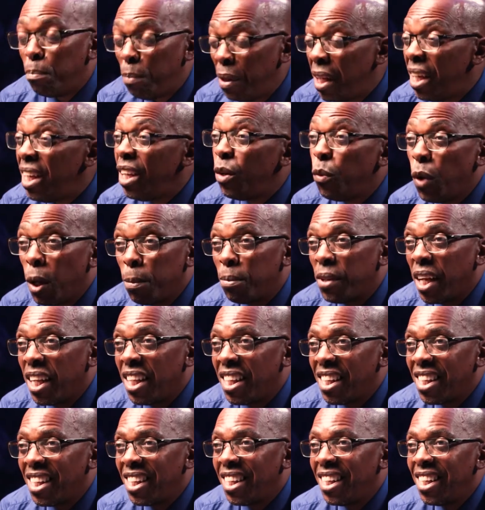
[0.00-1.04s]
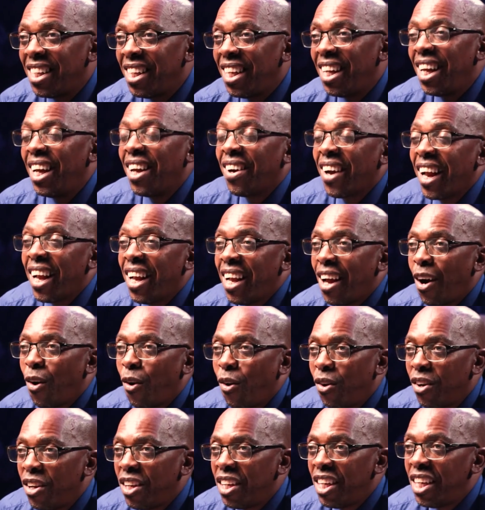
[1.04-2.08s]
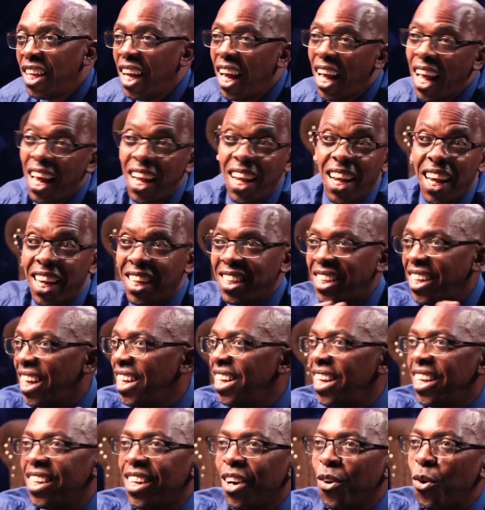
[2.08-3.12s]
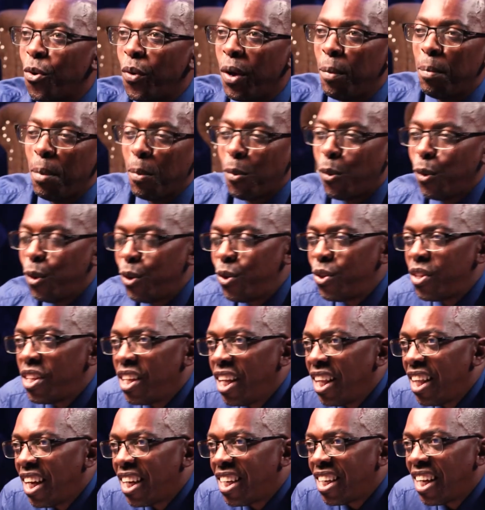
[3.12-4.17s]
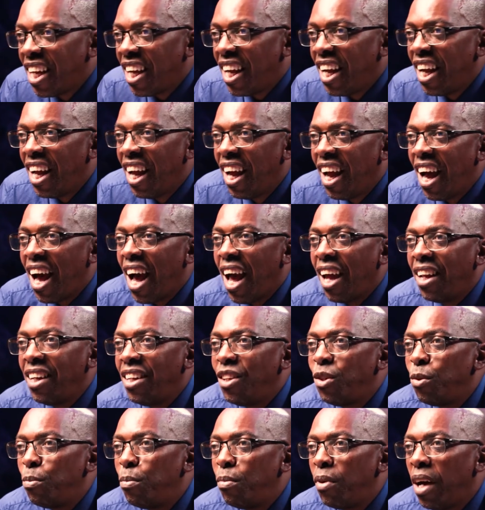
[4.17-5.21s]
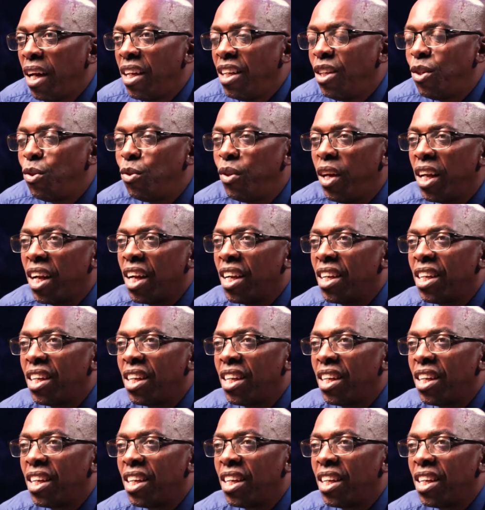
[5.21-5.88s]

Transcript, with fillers: Building websites. Right now, and like 10 years ago when people used to say that uh, I need to I need to get